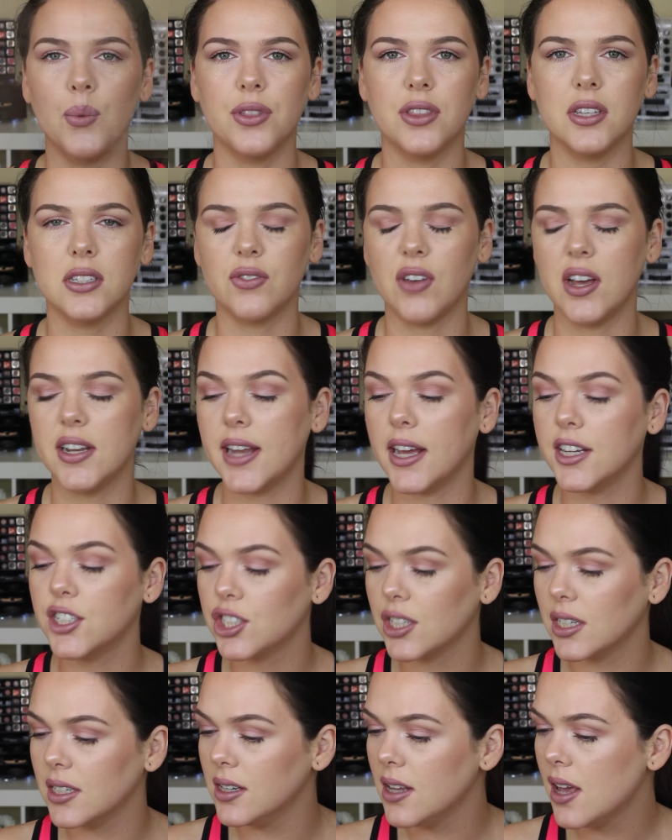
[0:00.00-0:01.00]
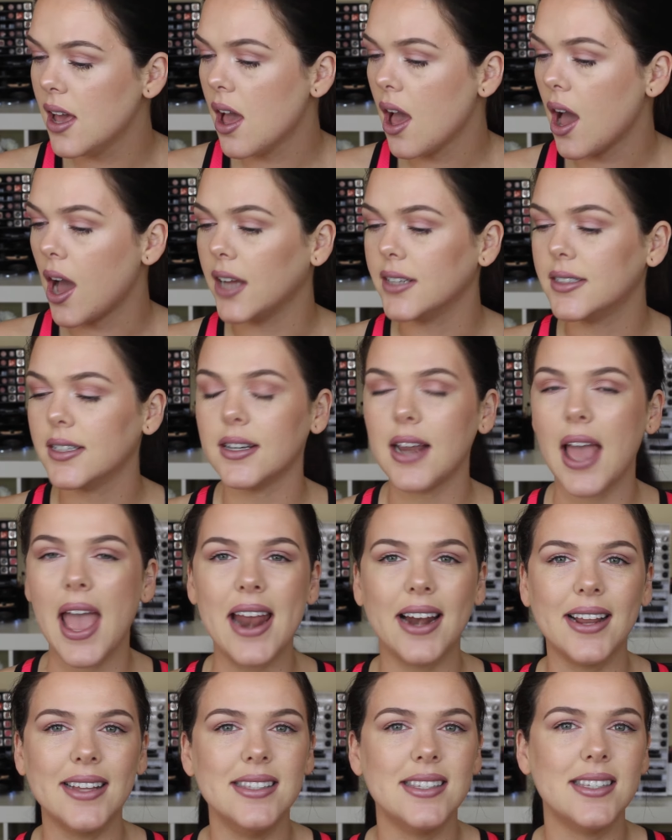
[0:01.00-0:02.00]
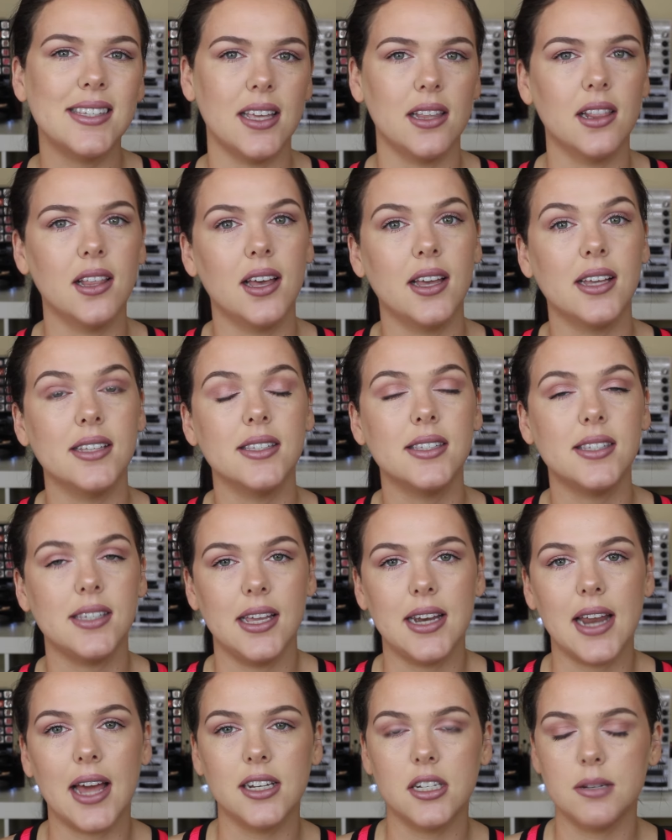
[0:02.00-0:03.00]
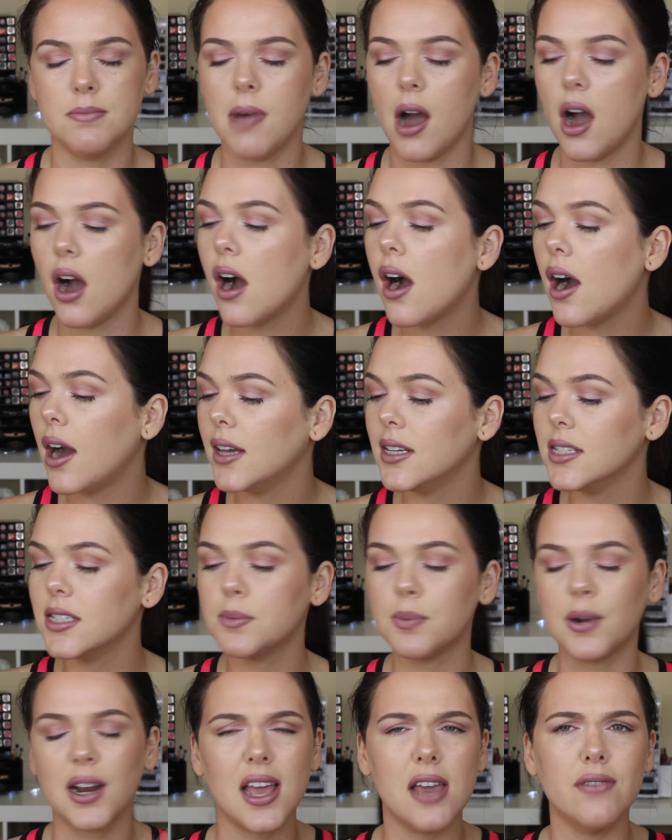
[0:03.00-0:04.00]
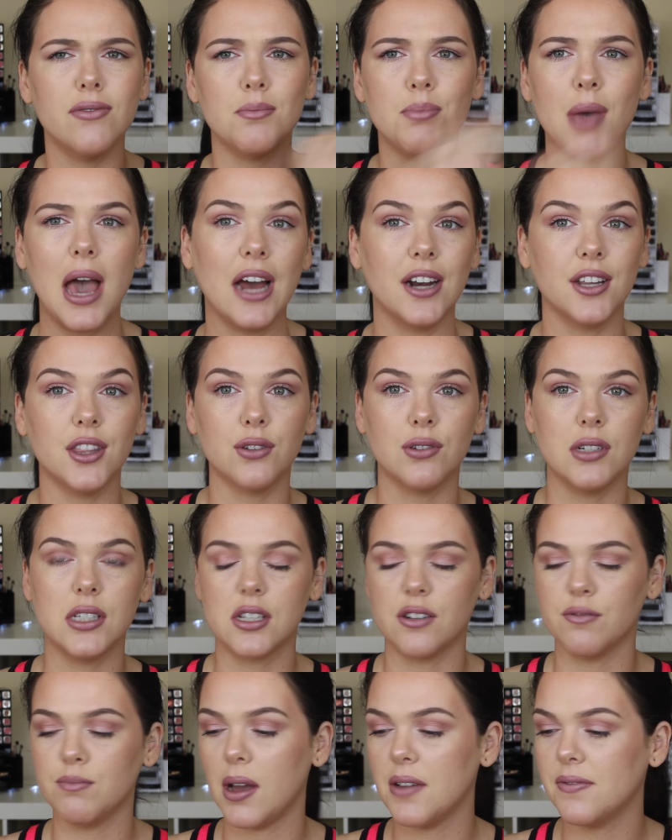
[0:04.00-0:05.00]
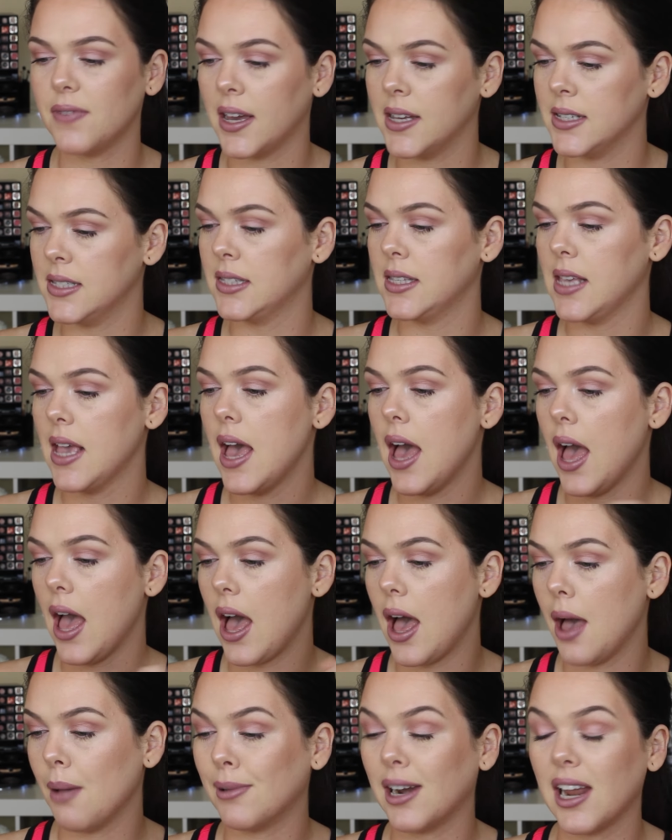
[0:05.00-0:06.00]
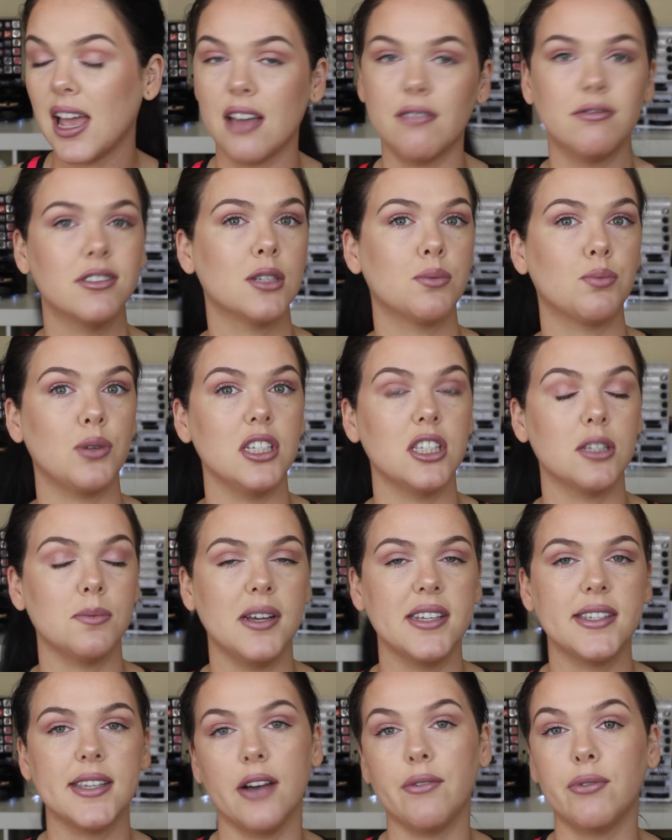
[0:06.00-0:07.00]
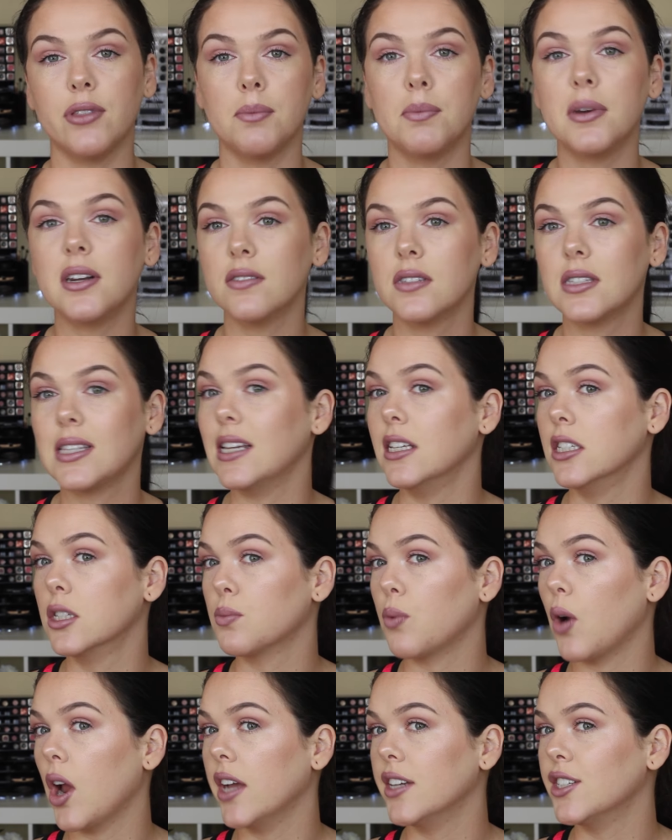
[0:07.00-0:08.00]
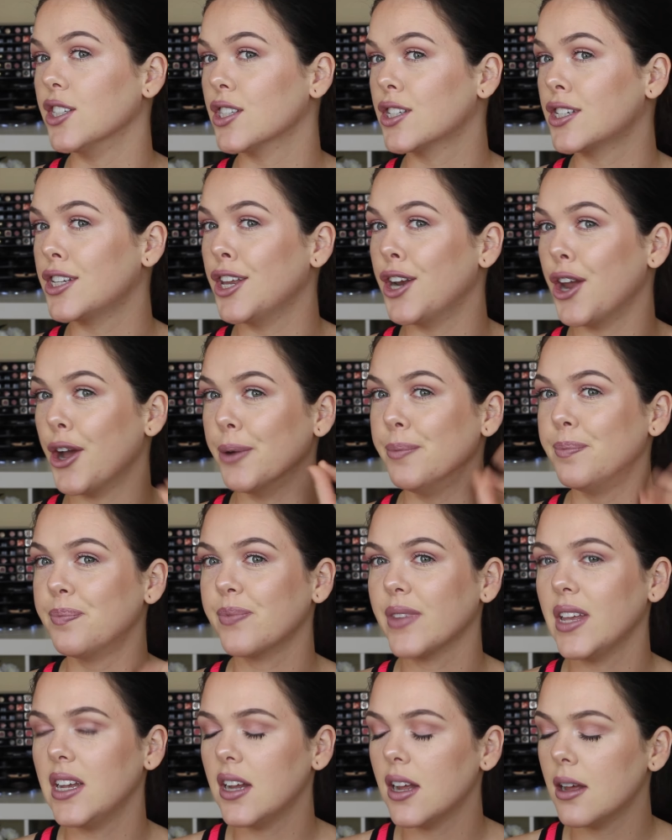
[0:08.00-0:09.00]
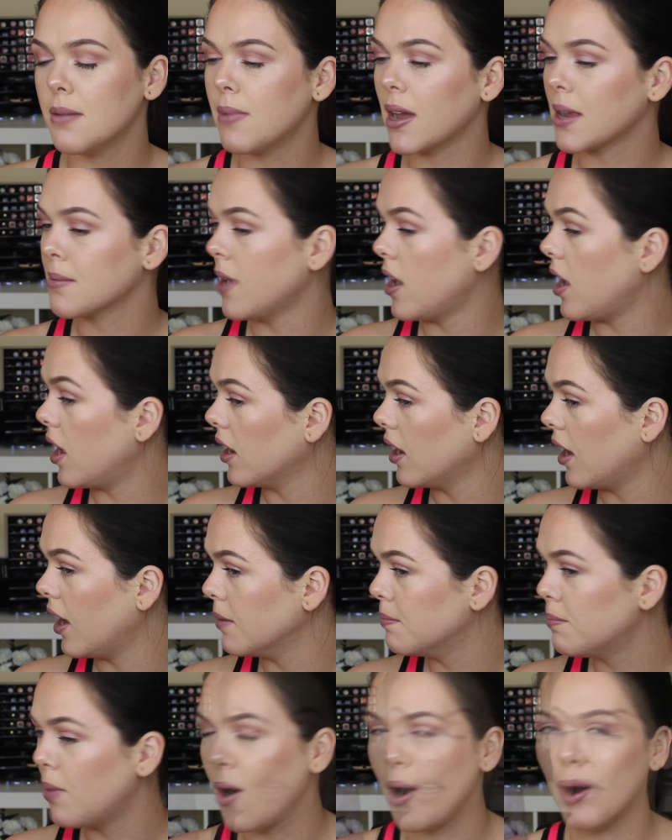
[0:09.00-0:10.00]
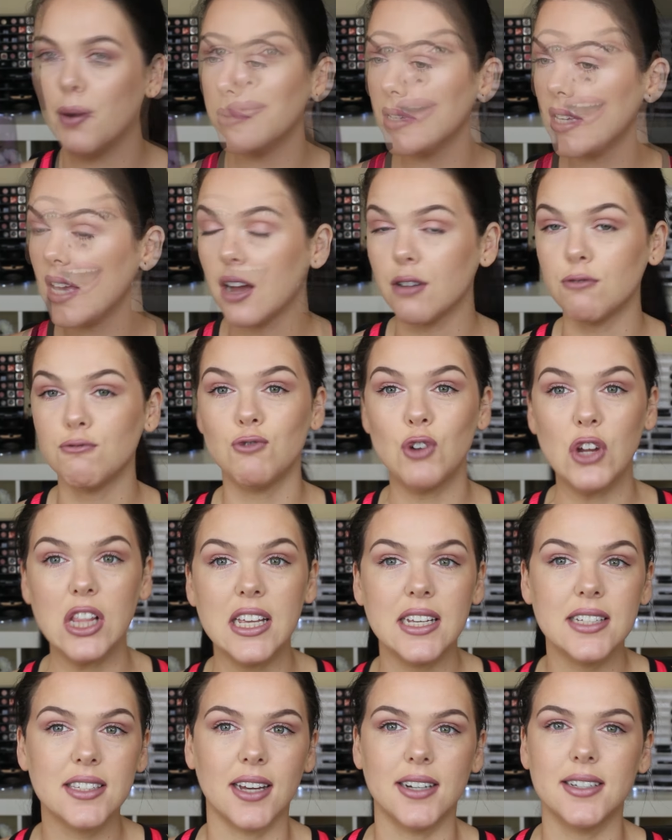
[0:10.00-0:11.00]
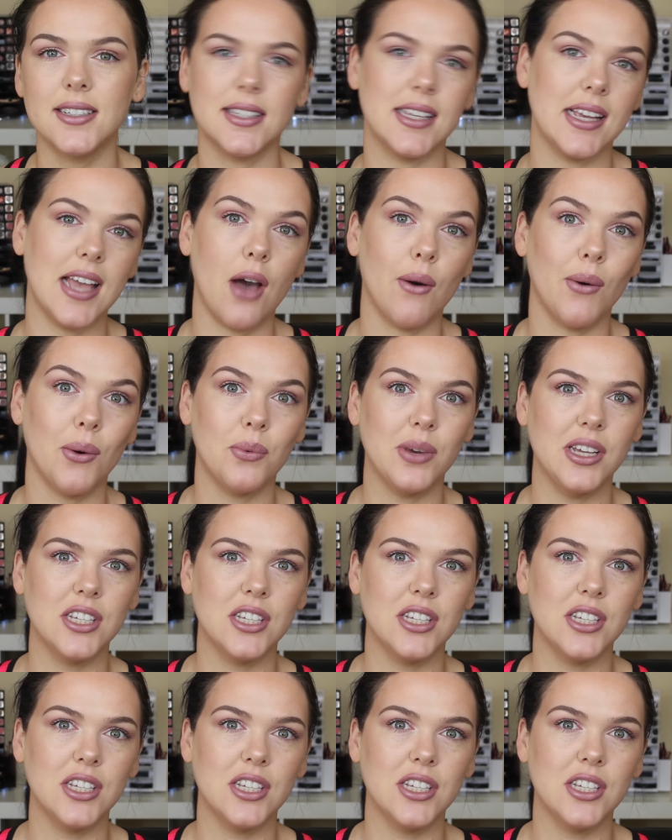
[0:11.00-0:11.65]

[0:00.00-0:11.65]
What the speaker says: with this foundation. I did add concealer and set under my eyes, but I haven't powdered the rest of my face. And I have spritzed myself with a bit of setting spray just to, you know, make my highlight pop. But yeah, I'm really excited to see how it